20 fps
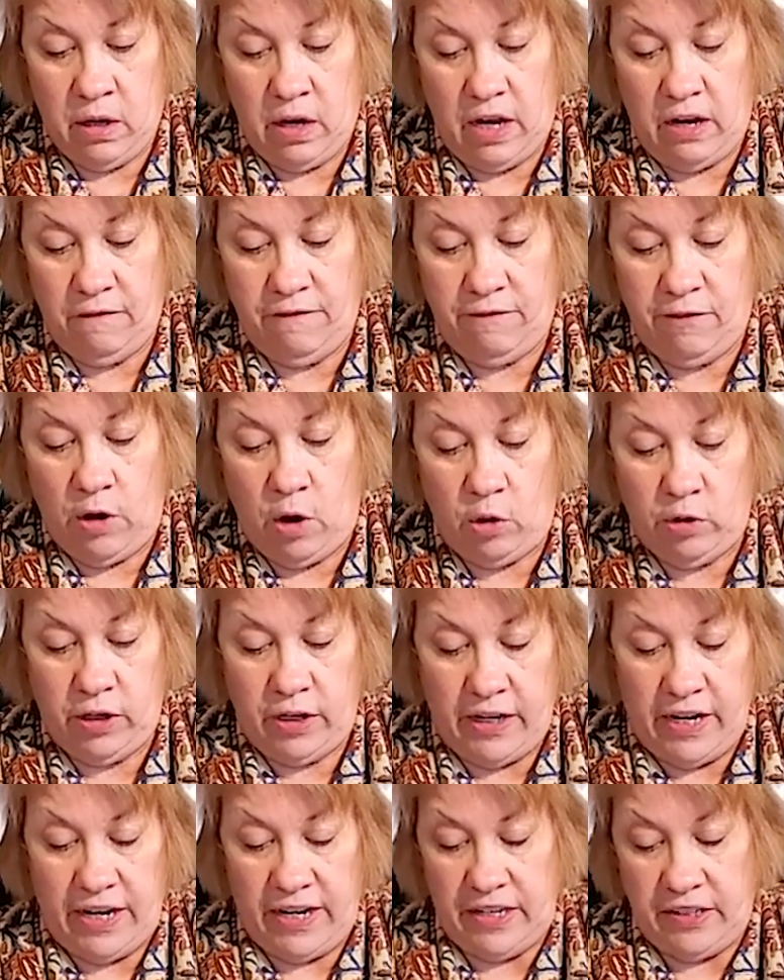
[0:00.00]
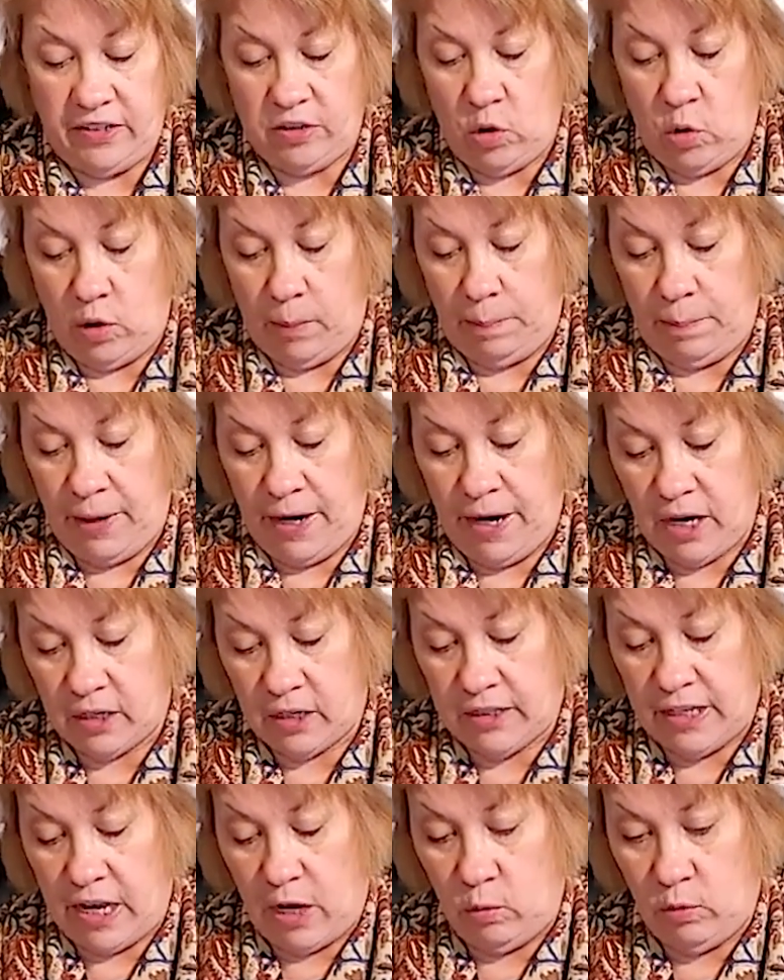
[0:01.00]
and fold it, and it's going
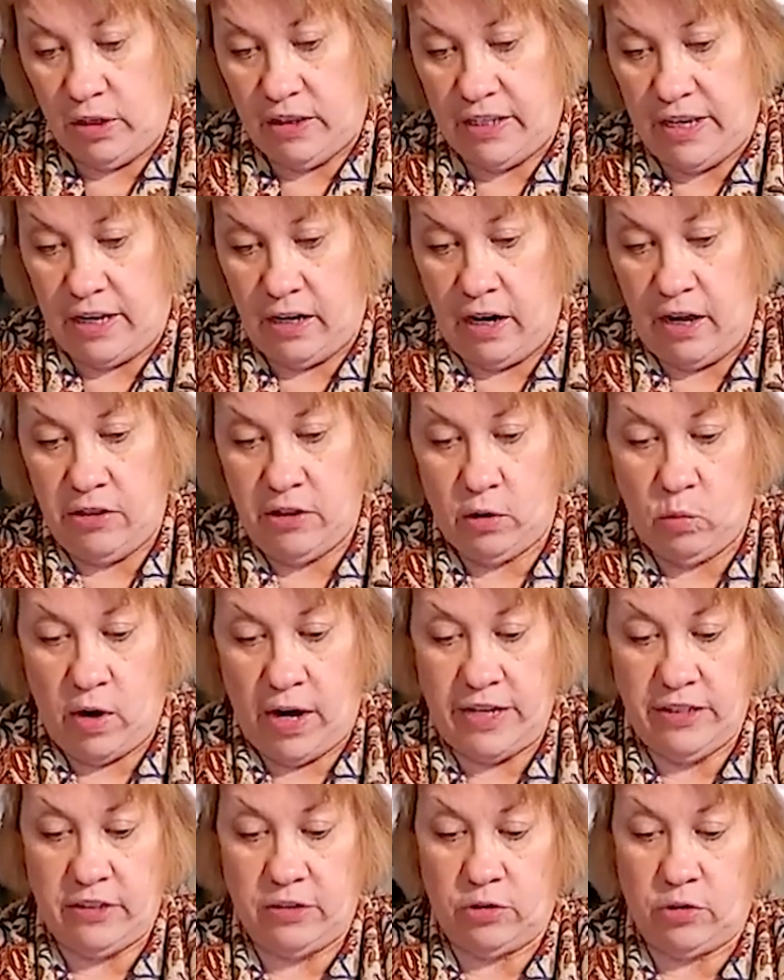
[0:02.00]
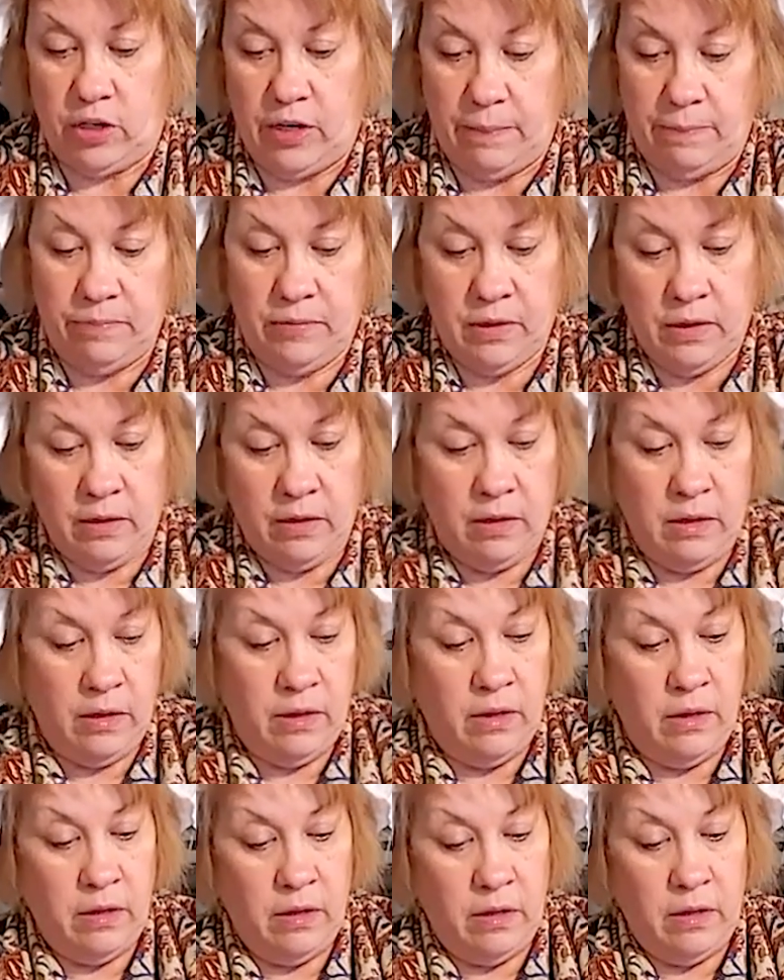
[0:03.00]
parallel with that other white strip.
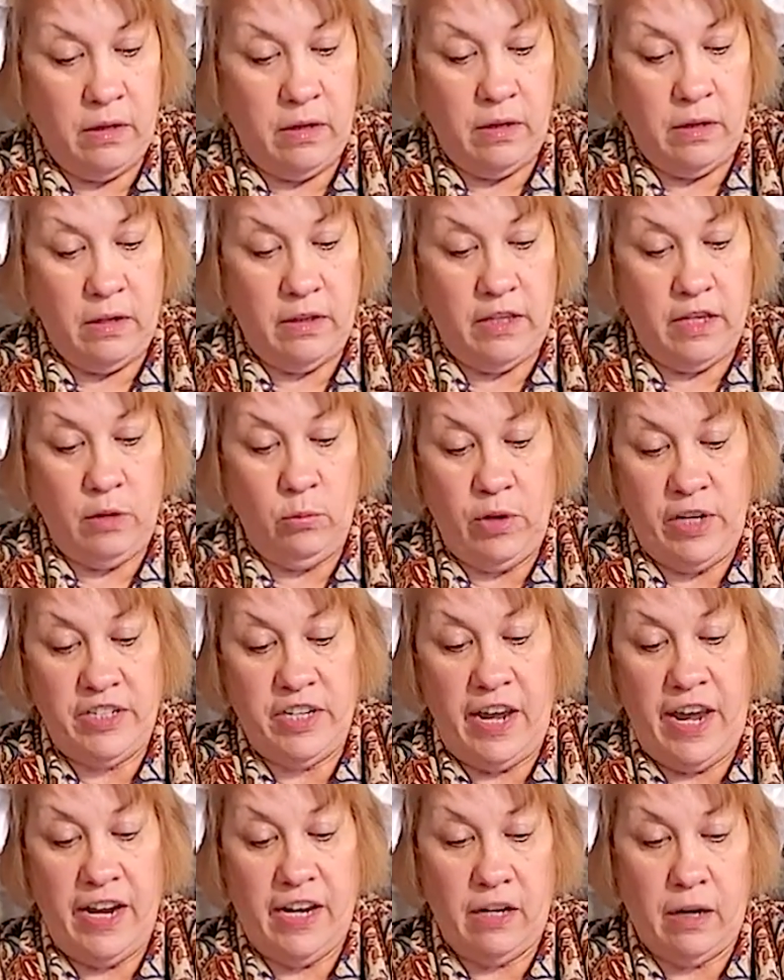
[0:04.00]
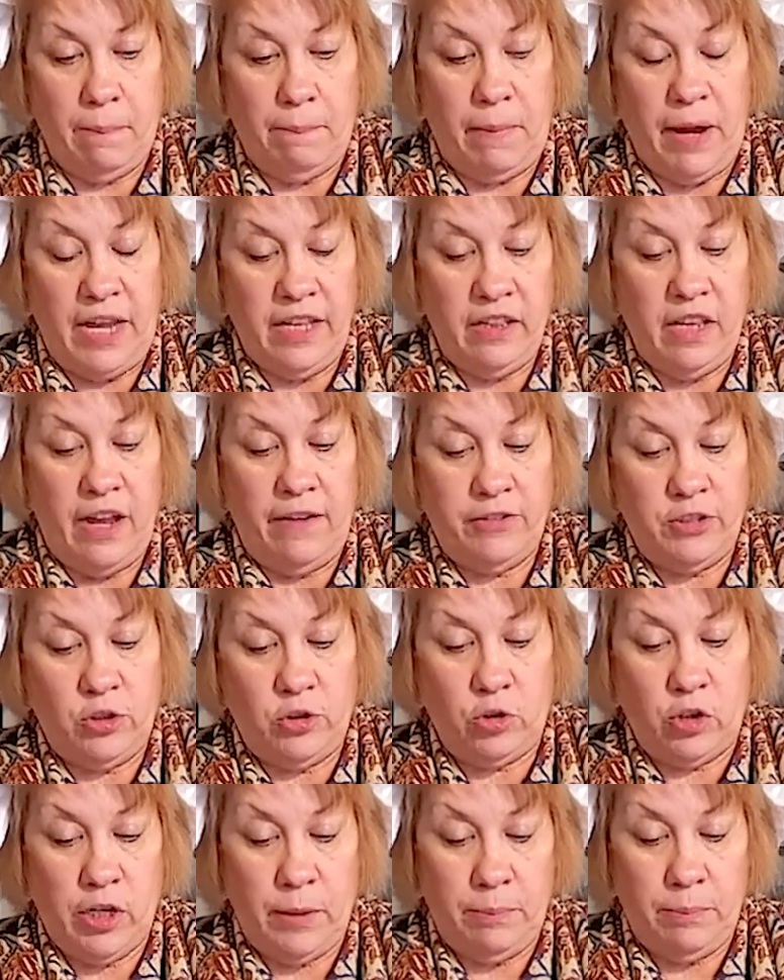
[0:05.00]
Then we take my left
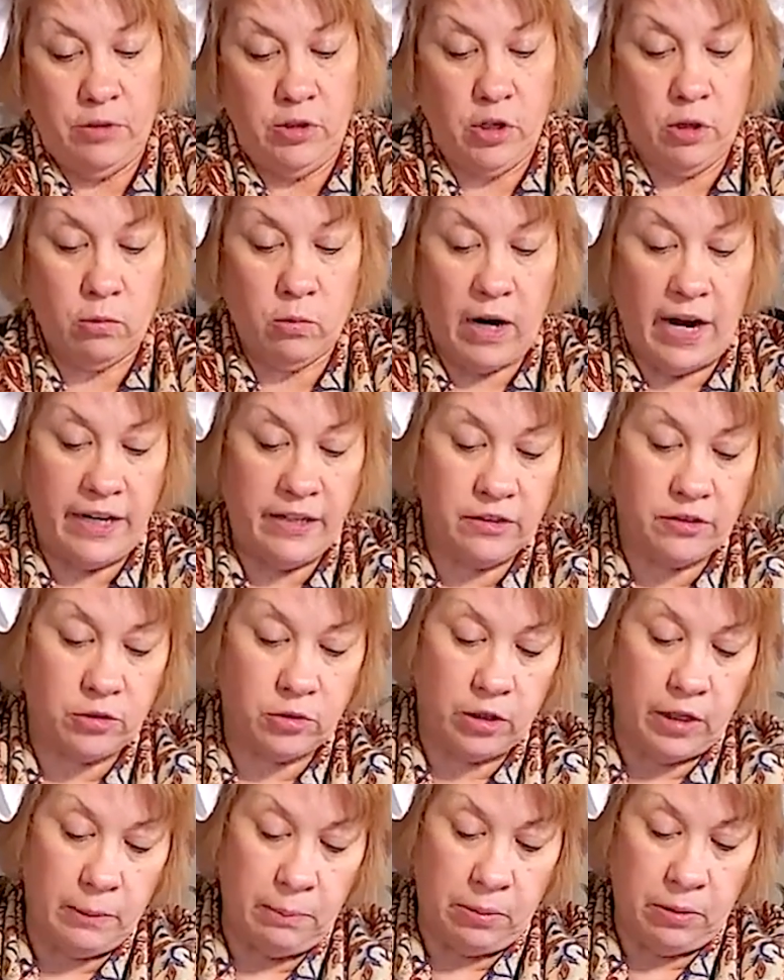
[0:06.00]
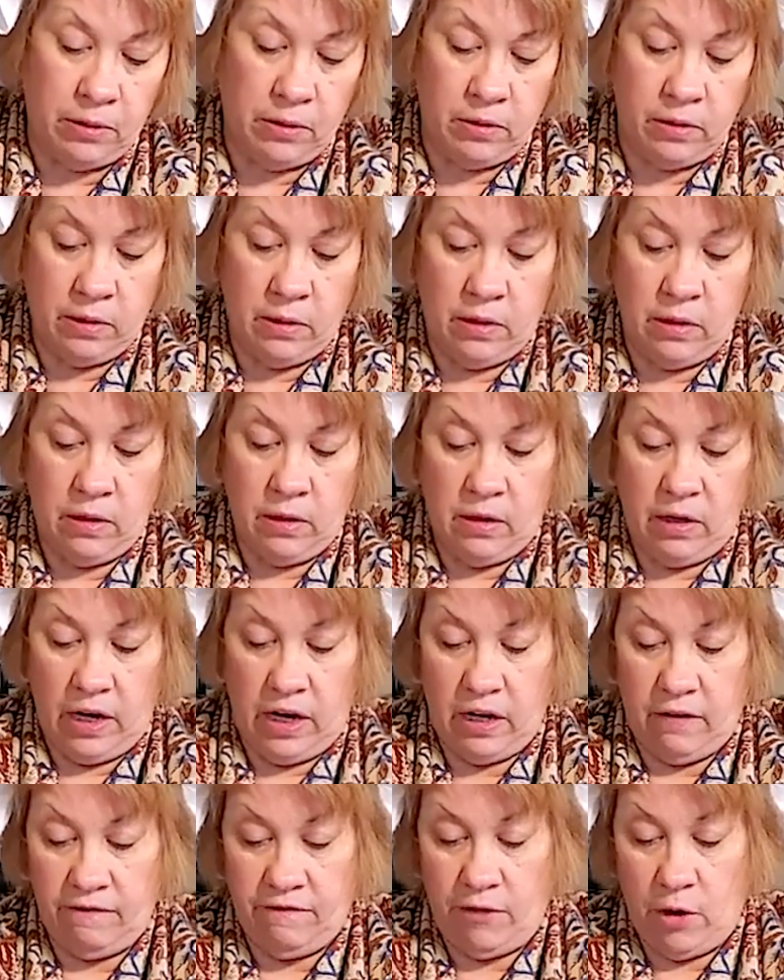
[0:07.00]
strip, your right strip,
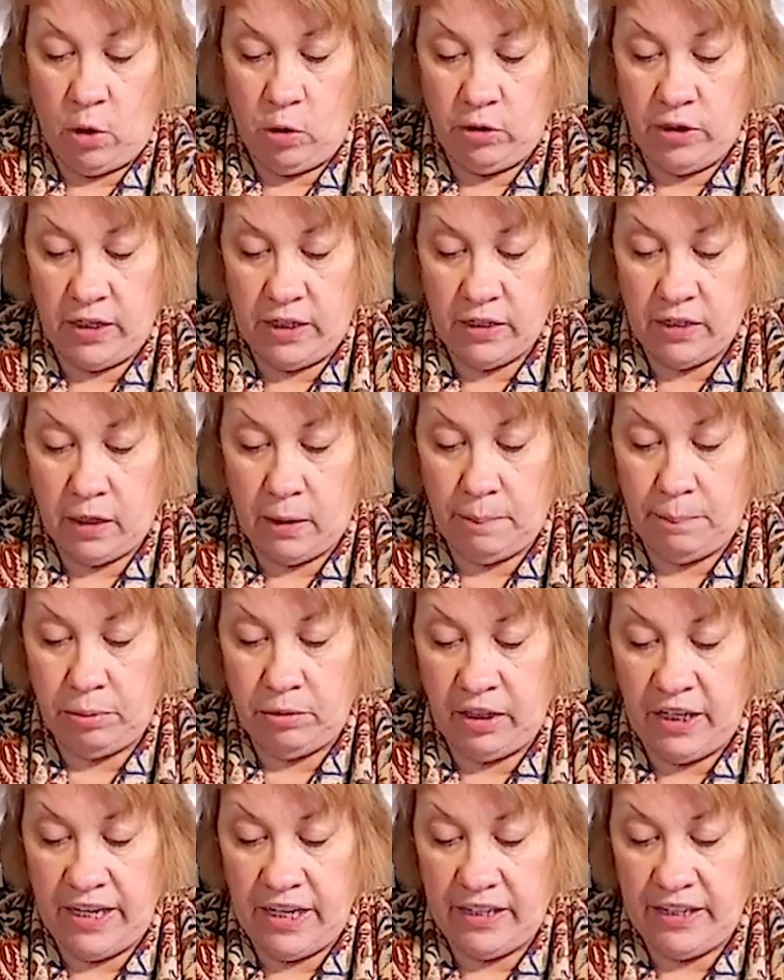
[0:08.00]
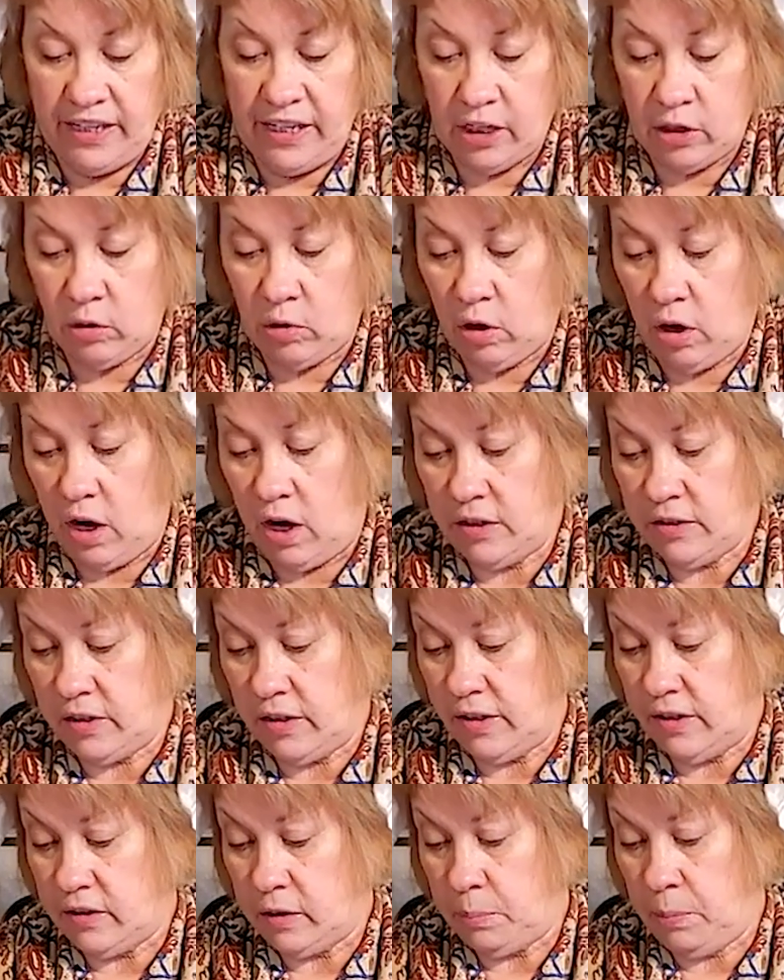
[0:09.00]
and fold it completely across,
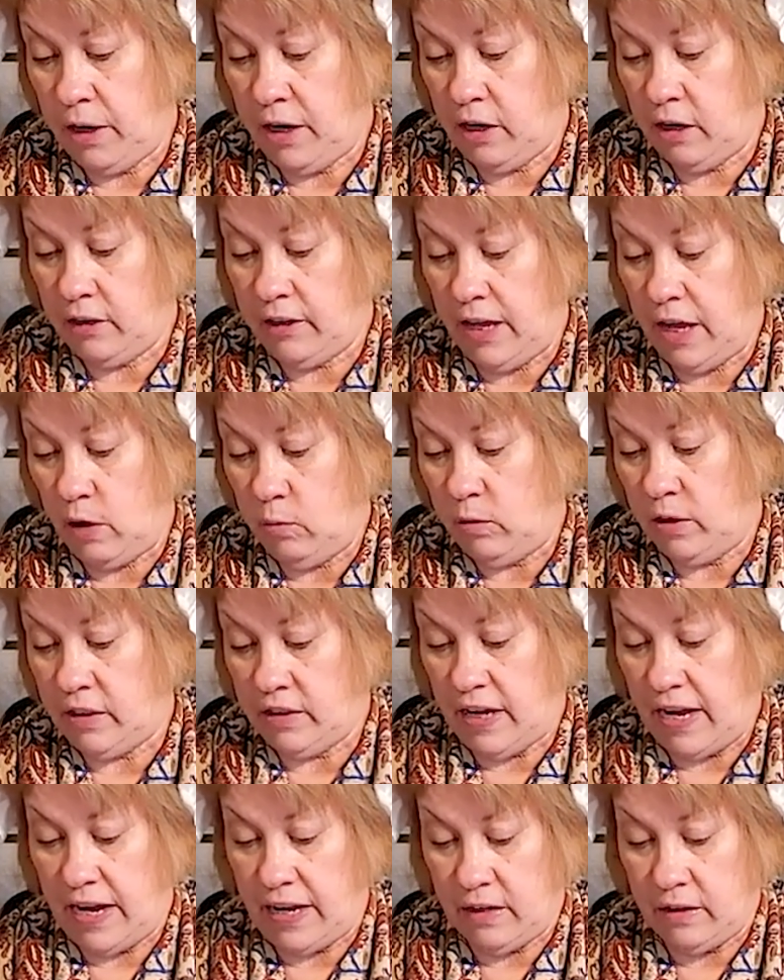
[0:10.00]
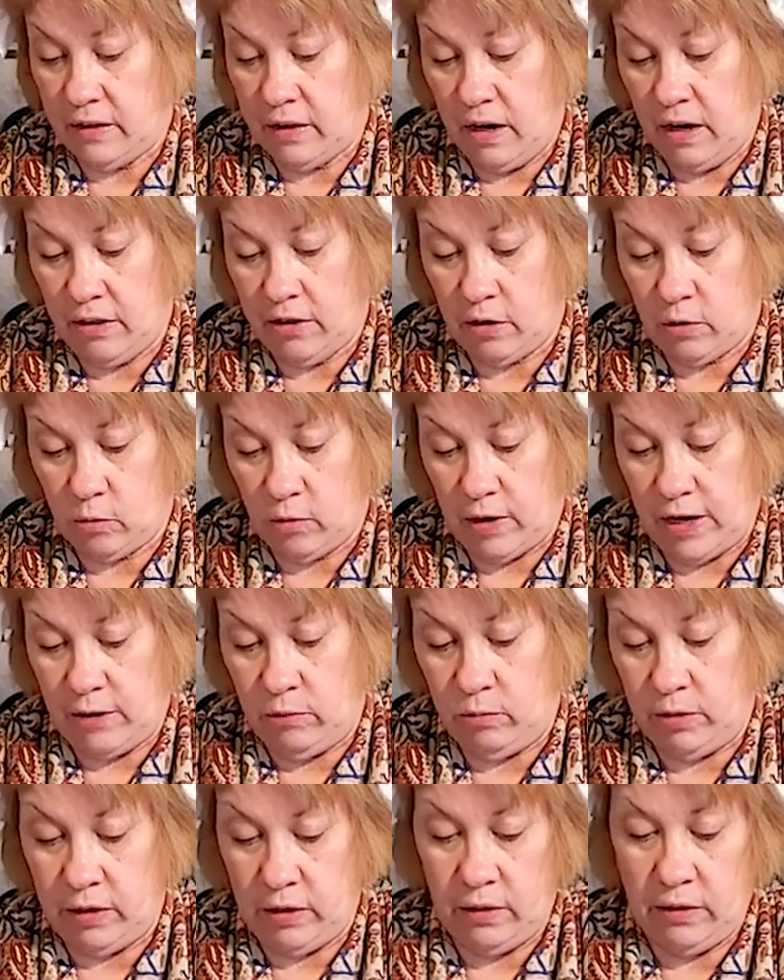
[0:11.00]
and it's parallel with that other
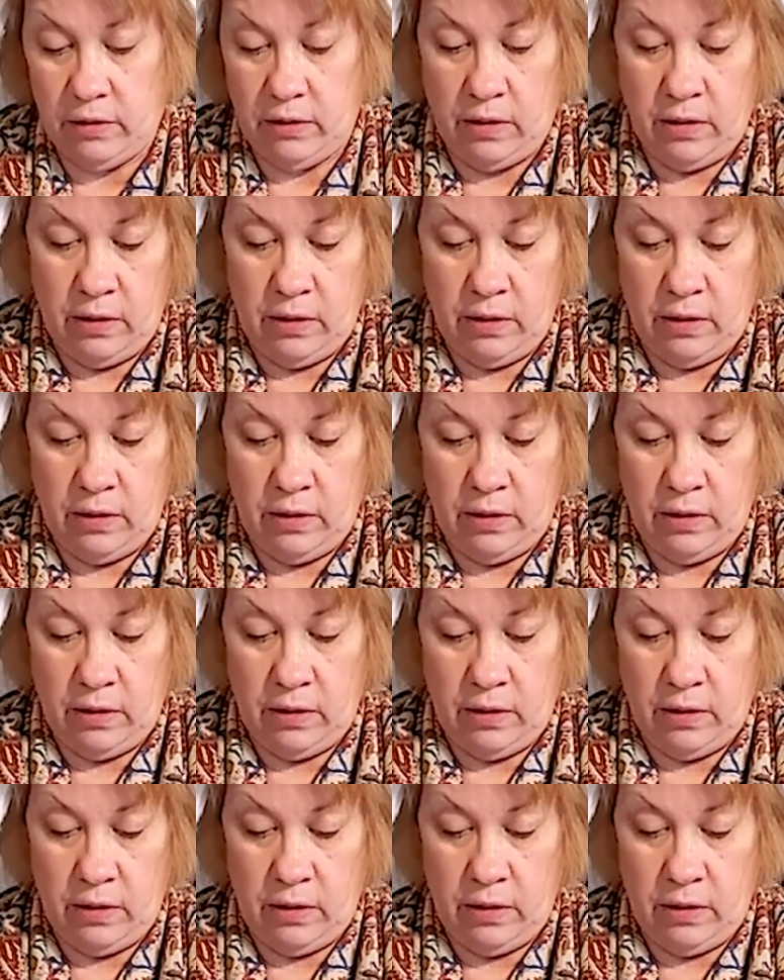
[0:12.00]
red one.